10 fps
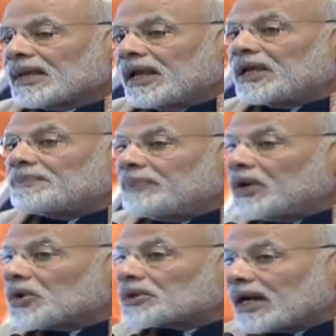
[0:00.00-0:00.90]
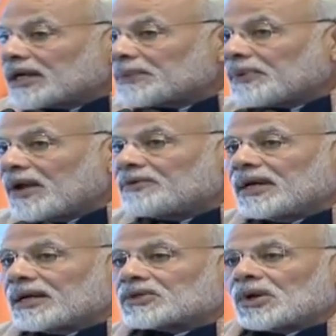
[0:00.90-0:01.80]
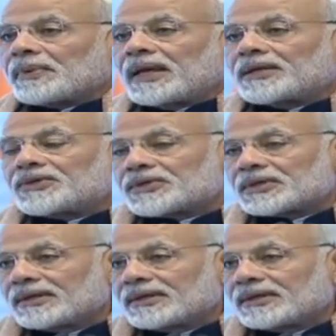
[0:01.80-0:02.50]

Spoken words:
is below 35 years of age